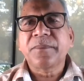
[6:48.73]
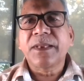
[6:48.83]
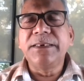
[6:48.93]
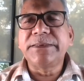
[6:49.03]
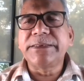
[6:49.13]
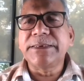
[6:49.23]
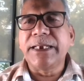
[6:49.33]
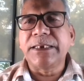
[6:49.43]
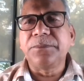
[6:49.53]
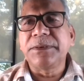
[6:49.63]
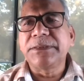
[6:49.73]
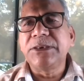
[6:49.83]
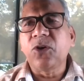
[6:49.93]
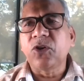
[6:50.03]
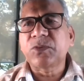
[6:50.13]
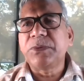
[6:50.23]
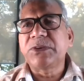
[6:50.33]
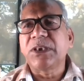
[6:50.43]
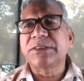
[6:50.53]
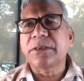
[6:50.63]
Integrate with the
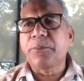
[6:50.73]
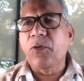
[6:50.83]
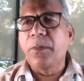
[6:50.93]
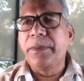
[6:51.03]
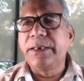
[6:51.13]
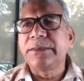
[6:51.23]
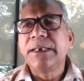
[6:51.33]
hospital's appointment